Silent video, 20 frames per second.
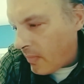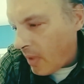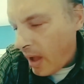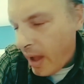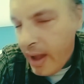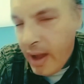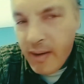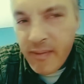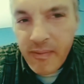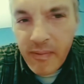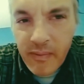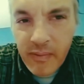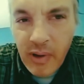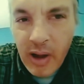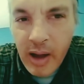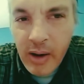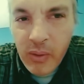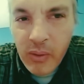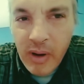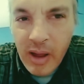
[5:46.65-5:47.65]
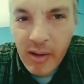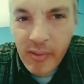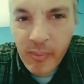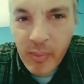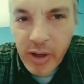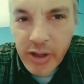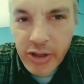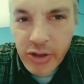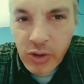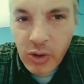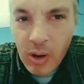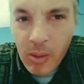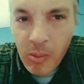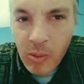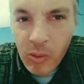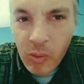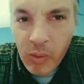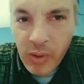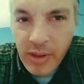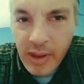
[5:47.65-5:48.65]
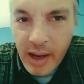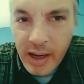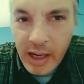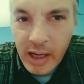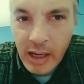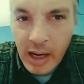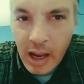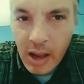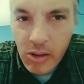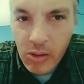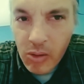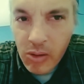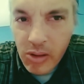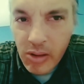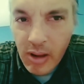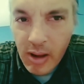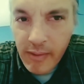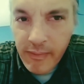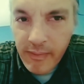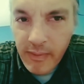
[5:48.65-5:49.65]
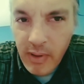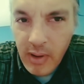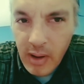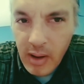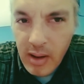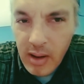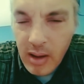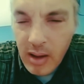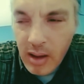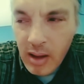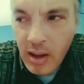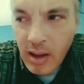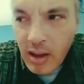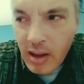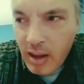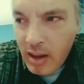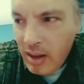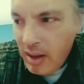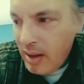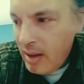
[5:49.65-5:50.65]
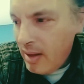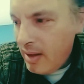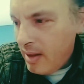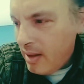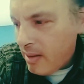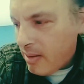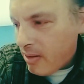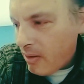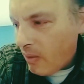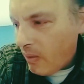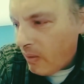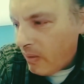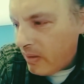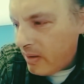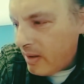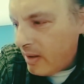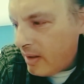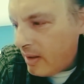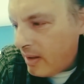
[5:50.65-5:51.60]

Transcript: have much trouble with any nasal snuff. So,